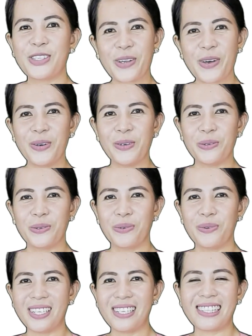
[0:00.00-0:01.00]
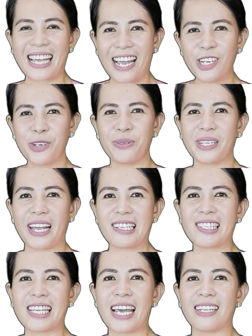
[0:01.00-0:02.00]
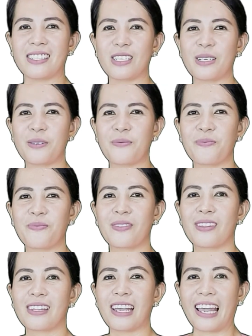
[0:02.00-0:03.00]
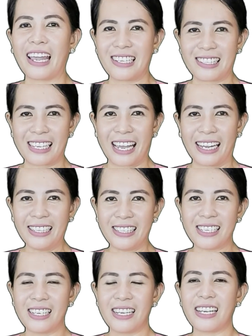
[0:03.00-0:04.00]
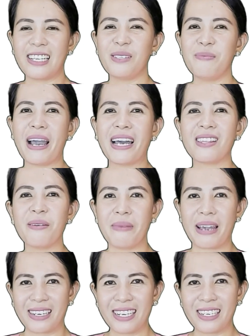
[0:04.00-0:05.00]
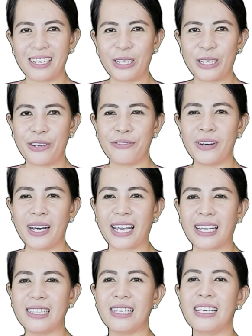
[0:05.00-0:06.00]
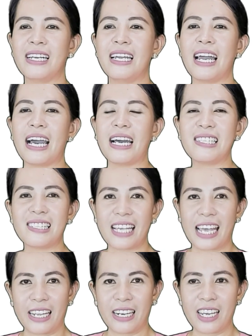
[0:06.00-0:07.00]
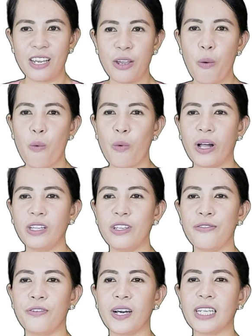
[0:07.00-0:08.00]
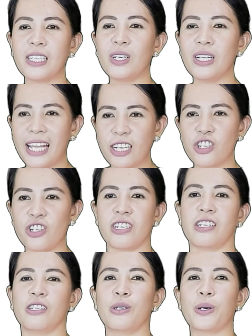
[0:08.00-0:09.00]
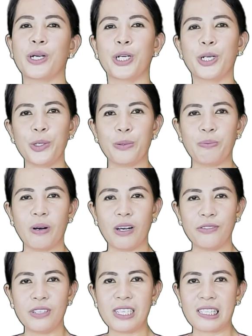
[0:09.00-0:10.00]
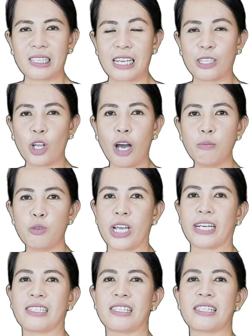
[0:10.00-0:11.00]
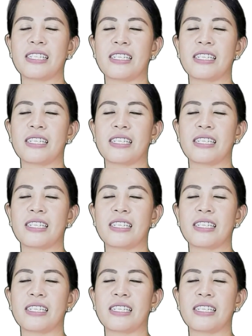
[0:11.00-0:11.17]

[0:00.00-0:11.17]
So, what is actually a set? A set is mathematically defined as any well-defined collection or group of distinct objects.